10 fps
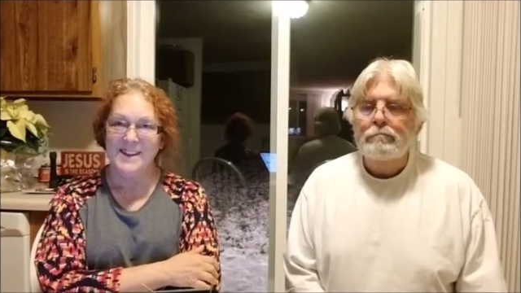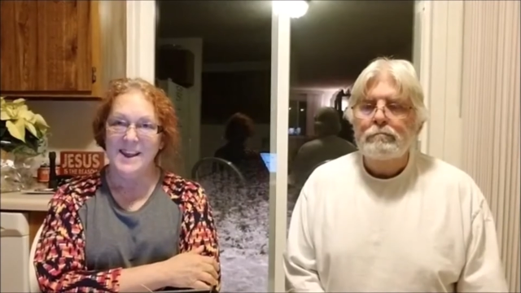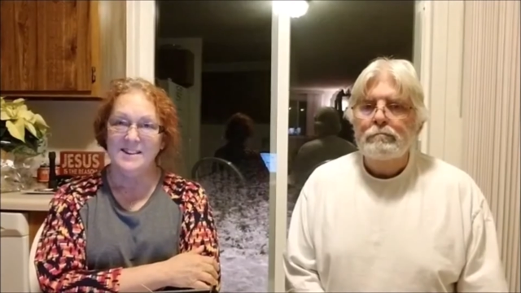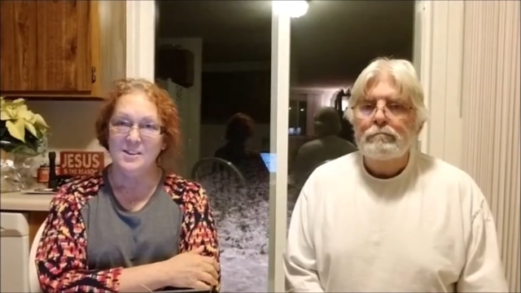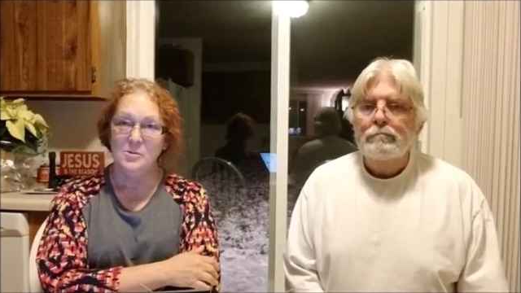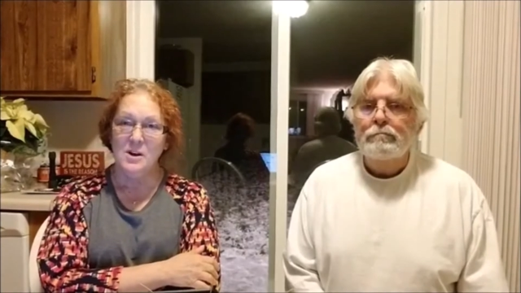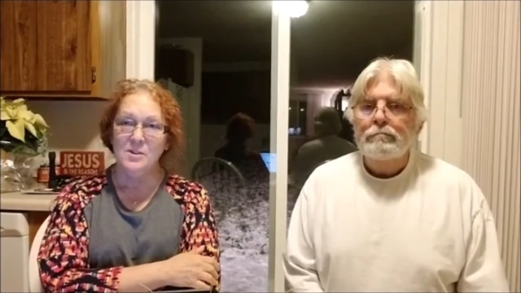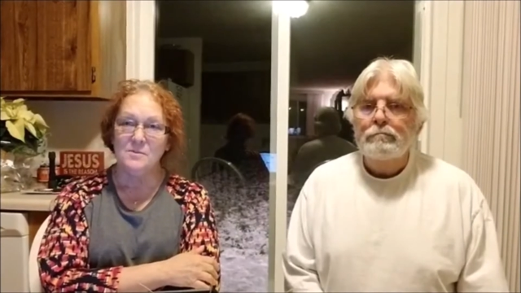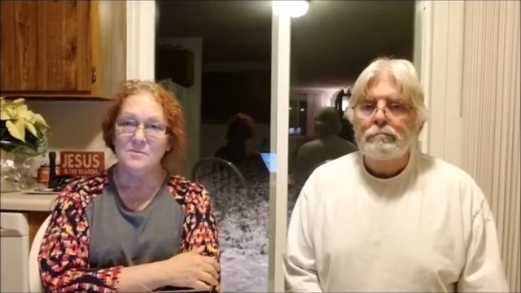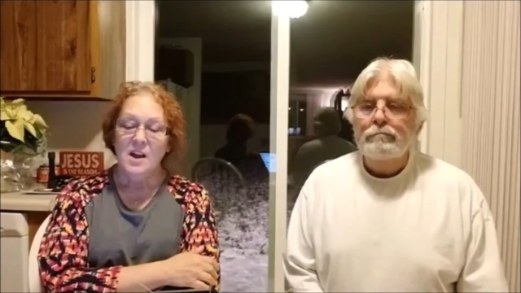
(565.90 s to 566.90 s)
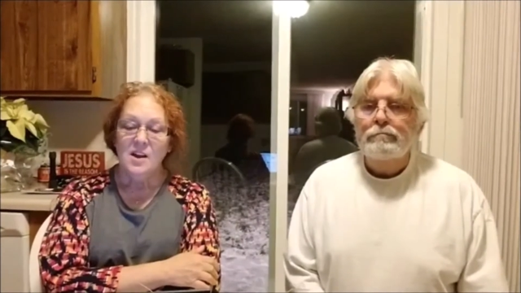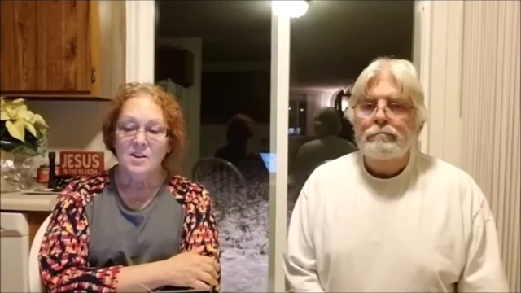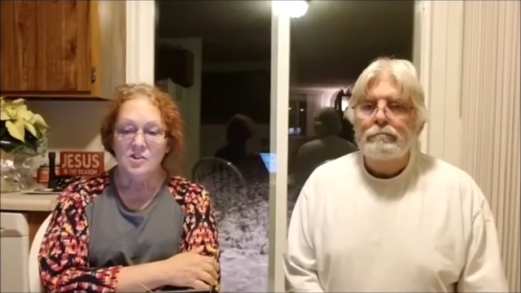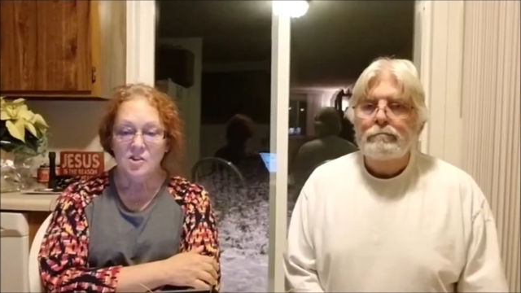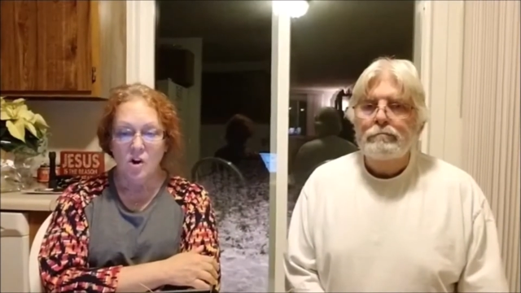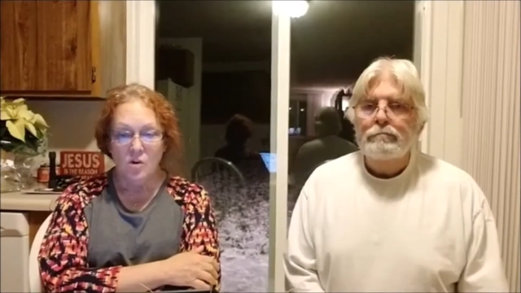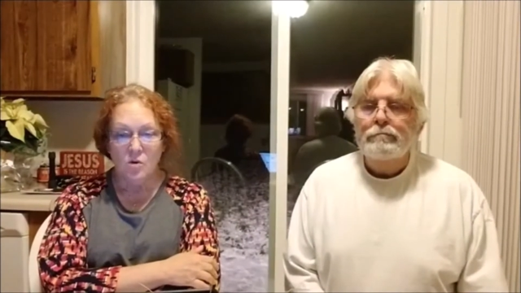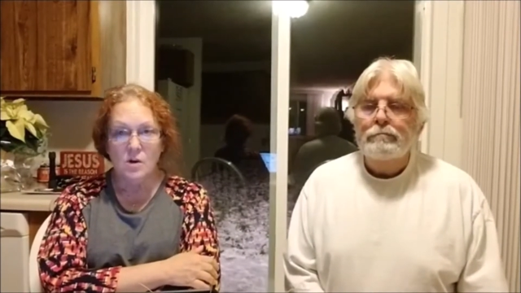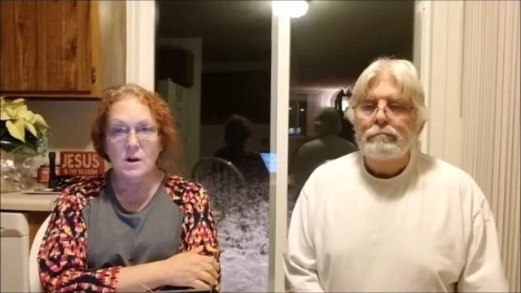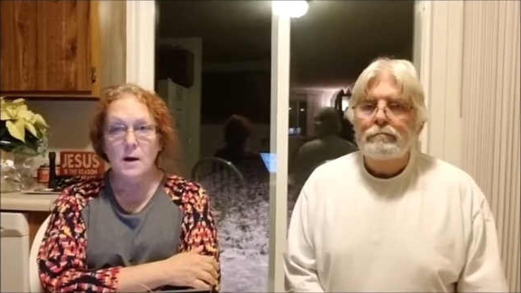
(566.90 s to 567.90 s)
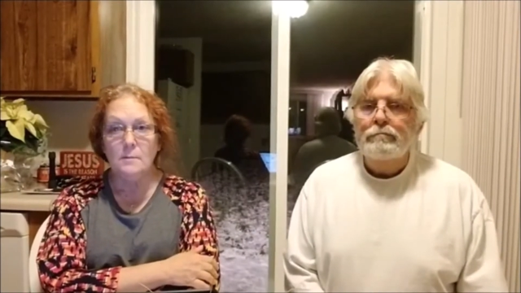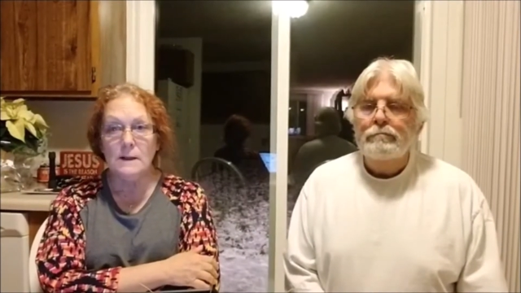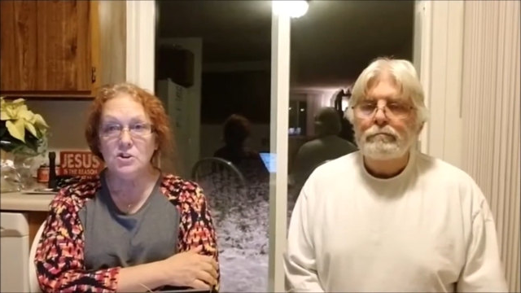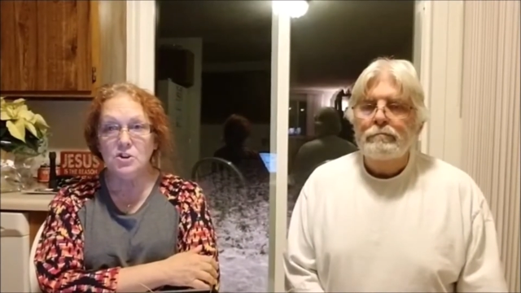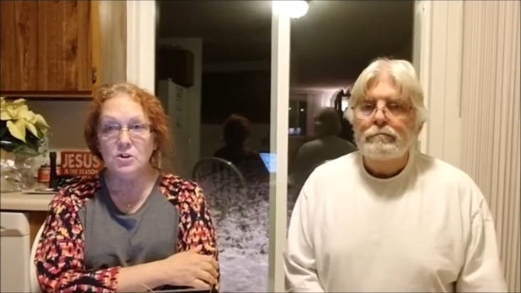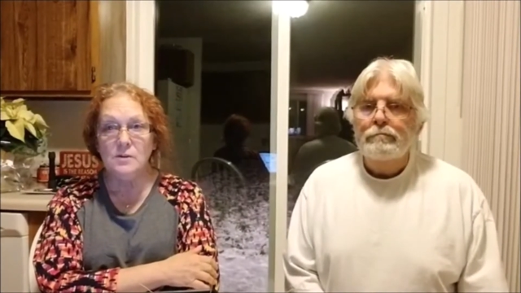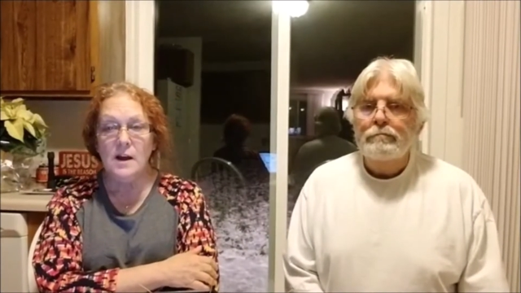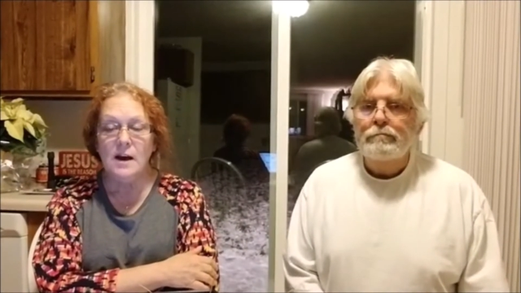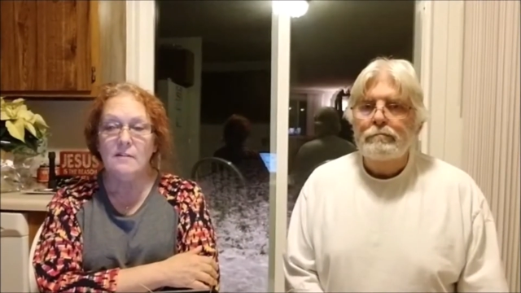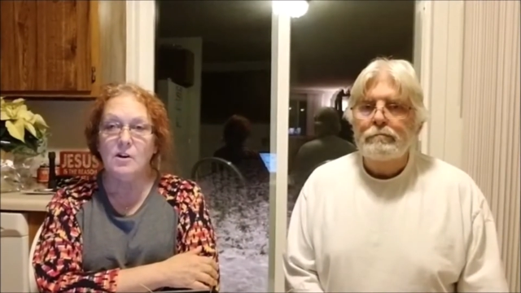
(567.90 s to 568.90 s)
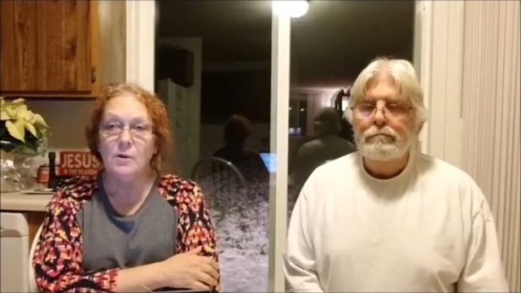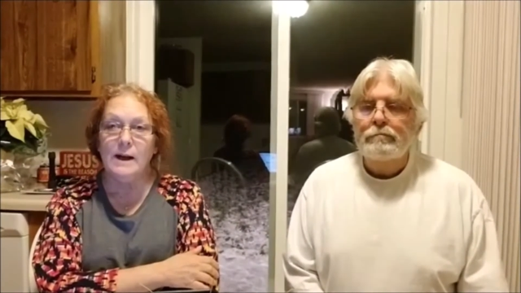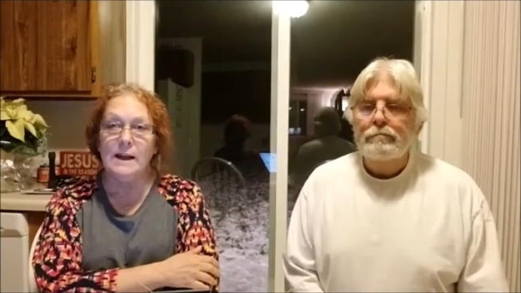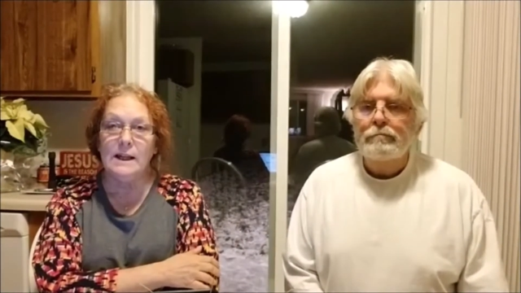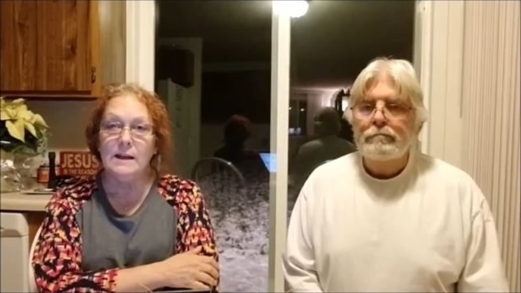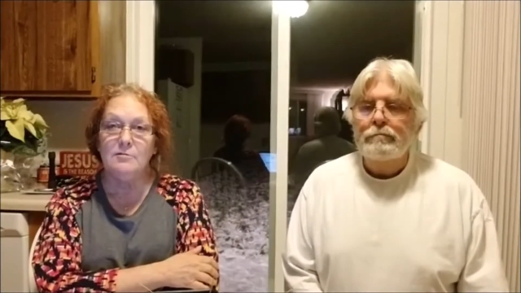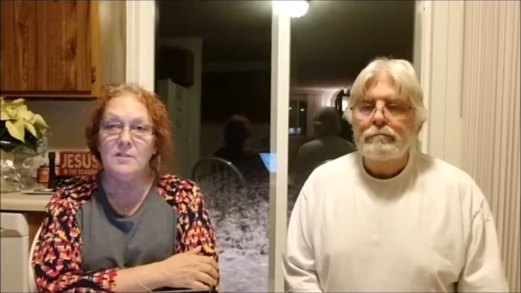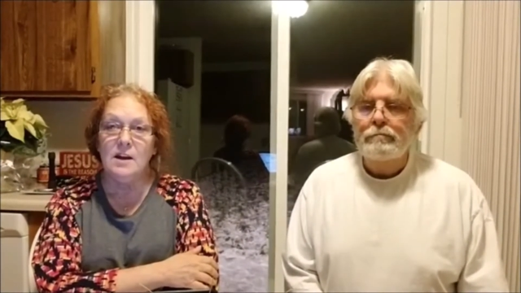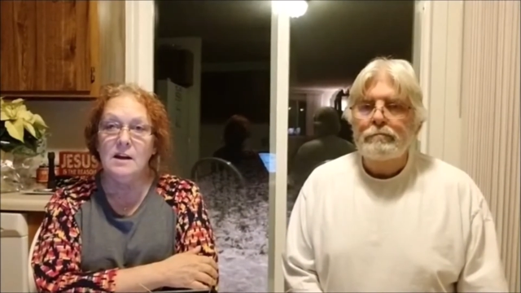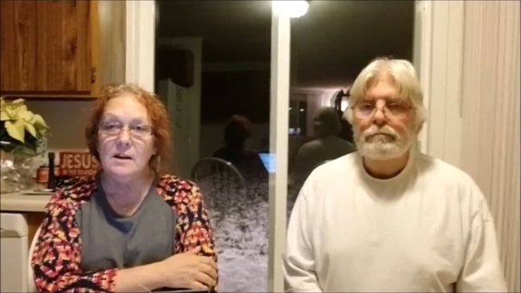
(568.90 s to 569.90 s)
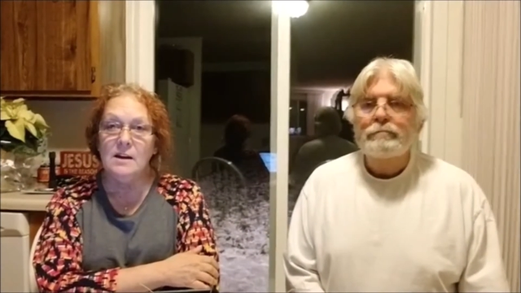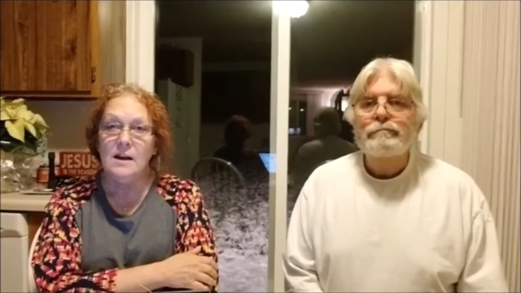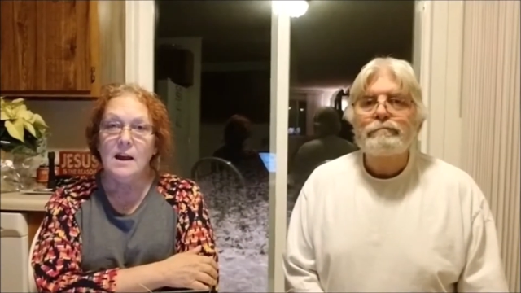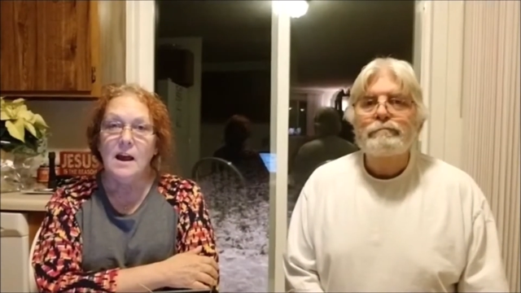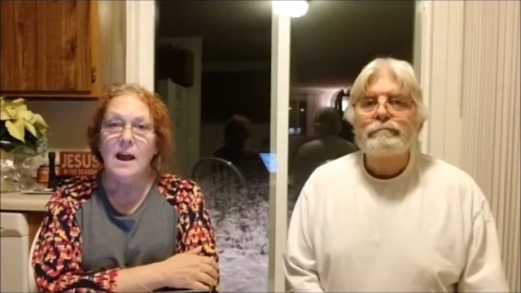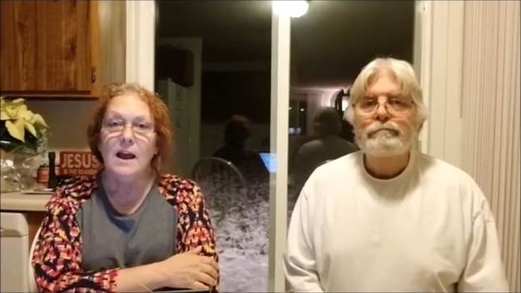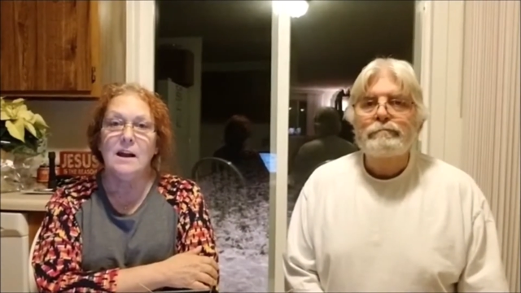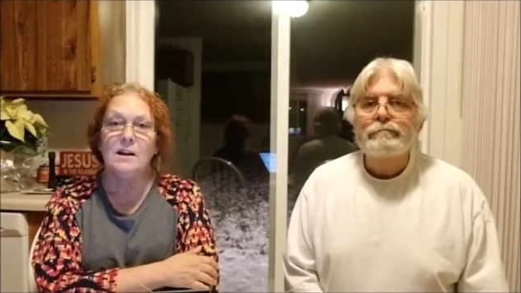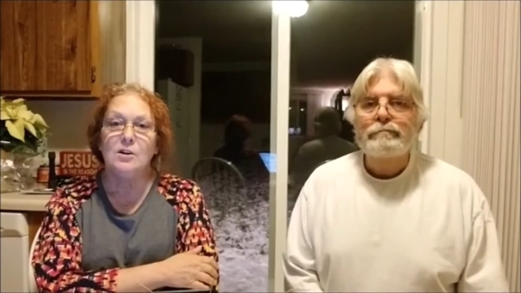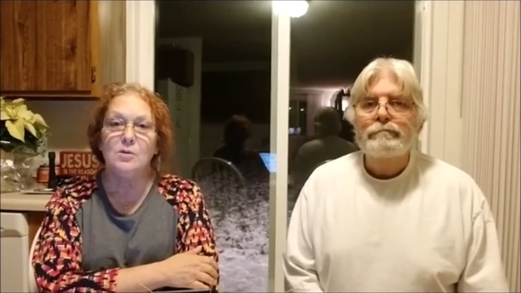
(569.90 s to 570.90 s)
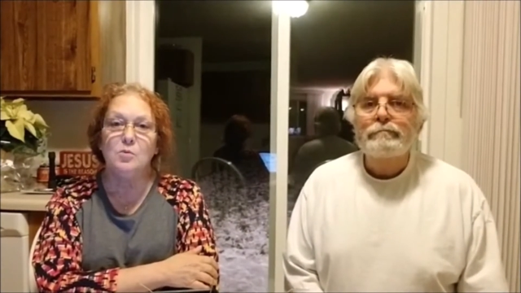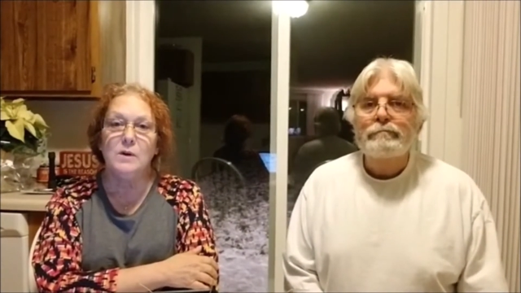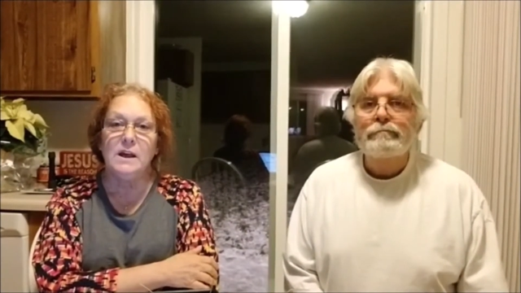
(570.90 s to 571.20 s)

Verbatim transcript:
Speaker 1: Yes, it will. So God bless you. Have a great evening and a good